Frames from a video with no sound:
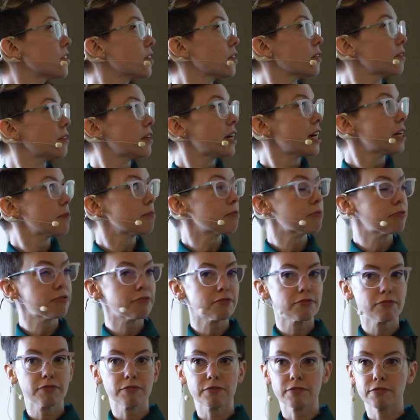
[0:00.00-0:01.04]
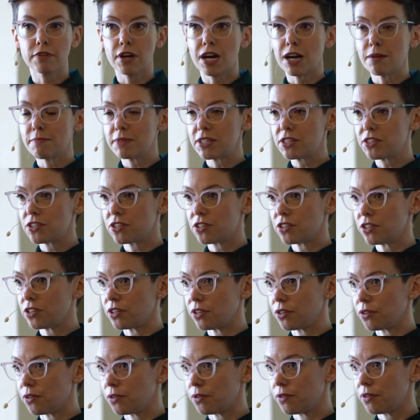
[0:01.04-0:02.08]
So I
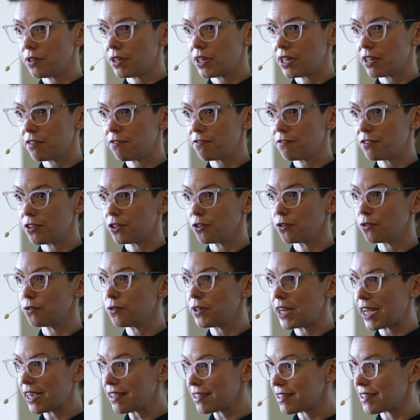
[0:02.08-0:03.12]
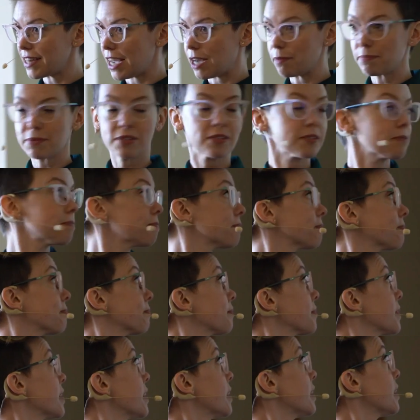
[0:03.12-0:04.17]
promised you a few next steps.
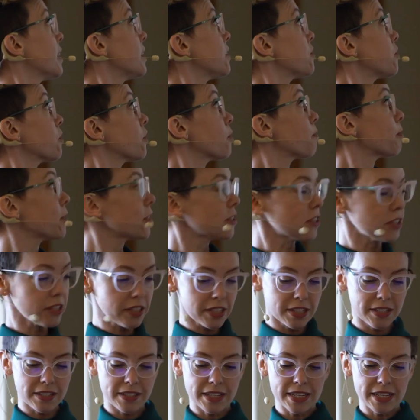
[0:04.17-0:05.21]
So the personal